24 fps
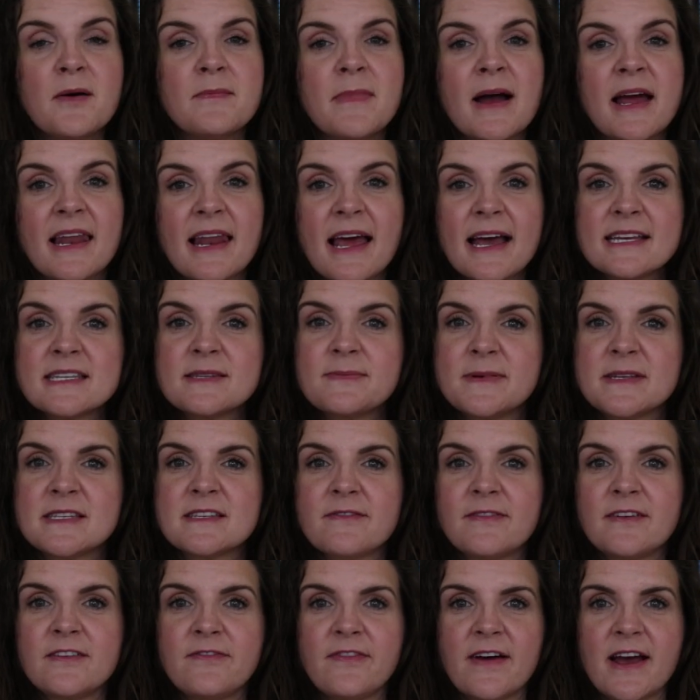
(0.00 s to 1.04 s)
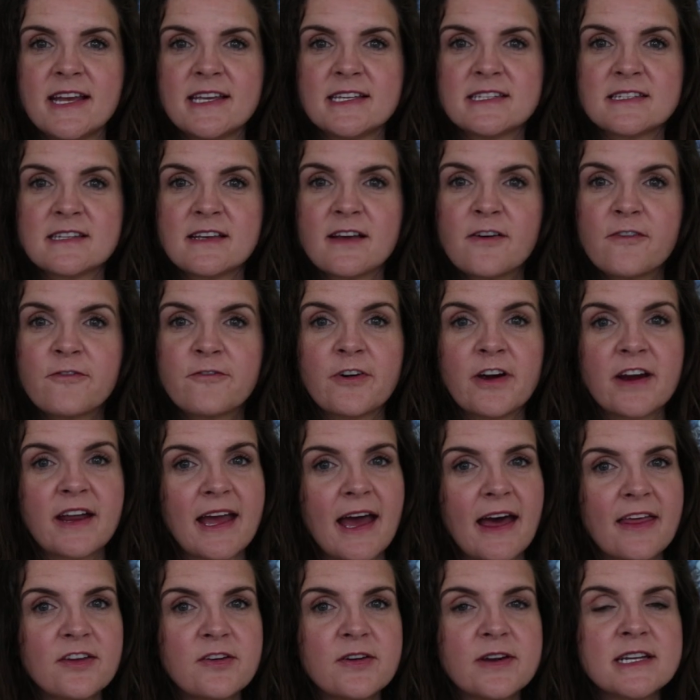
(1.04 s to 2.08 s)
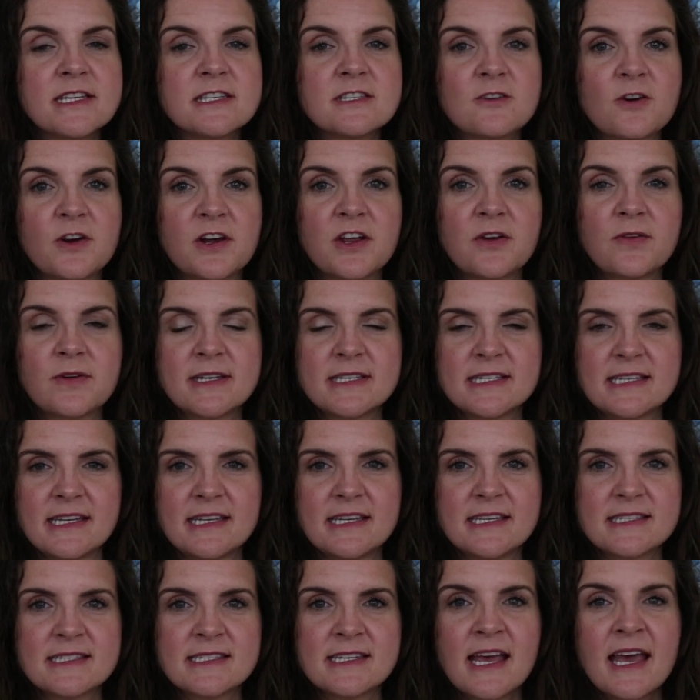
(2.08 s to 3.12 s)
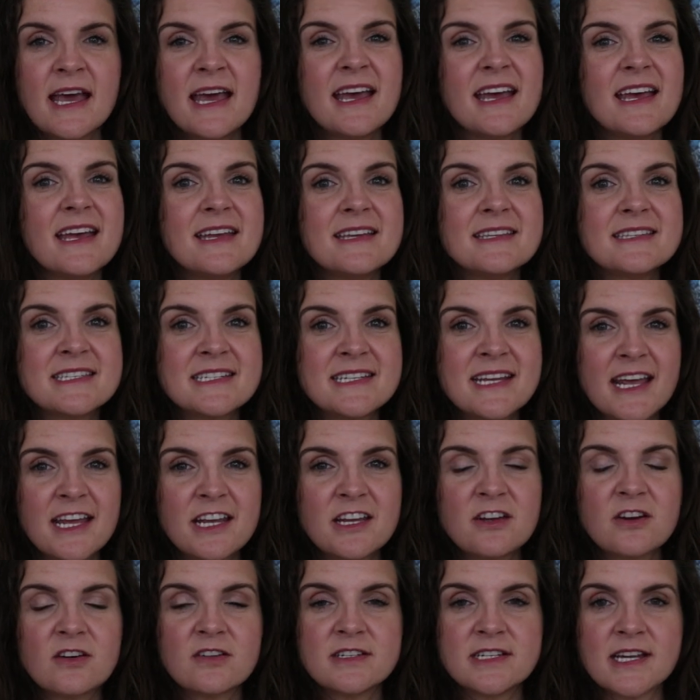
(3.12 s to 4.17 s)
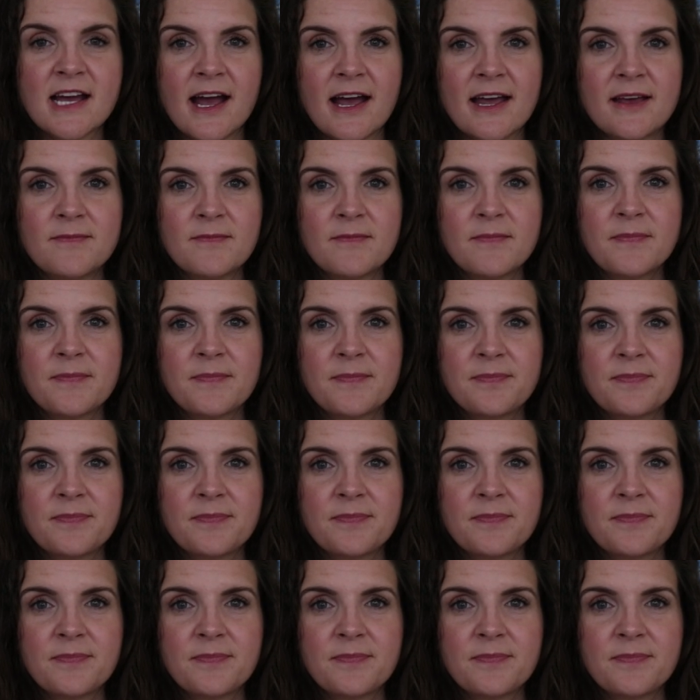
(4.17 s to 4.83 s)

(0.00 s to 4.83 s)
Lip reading: My last piece of advice for gathering and sorting receipts is take your time.